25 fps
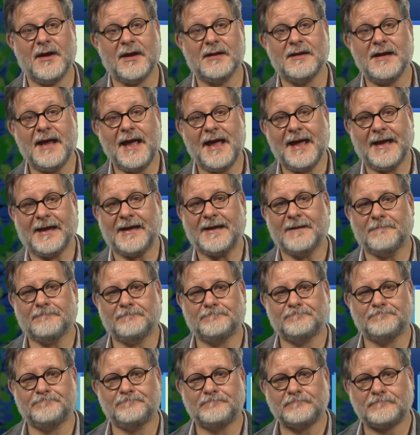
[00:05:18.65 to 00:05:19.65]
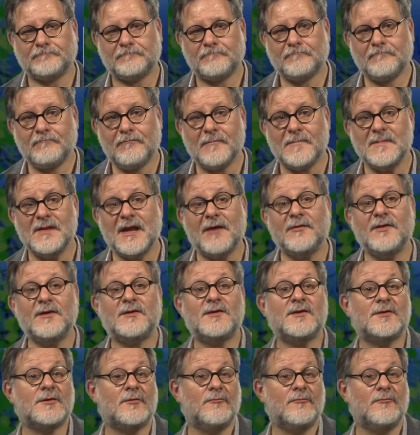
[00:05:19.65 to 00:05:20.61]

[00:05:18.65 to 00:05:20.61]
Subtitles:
and egg. Now, this is a